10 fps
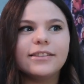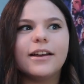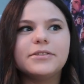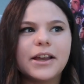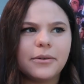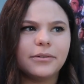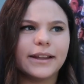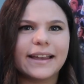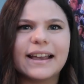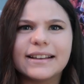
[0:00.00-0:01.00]
loved how
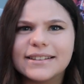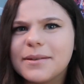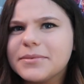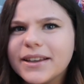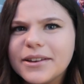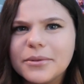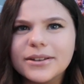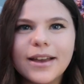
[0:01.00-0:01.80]
like accepting he was.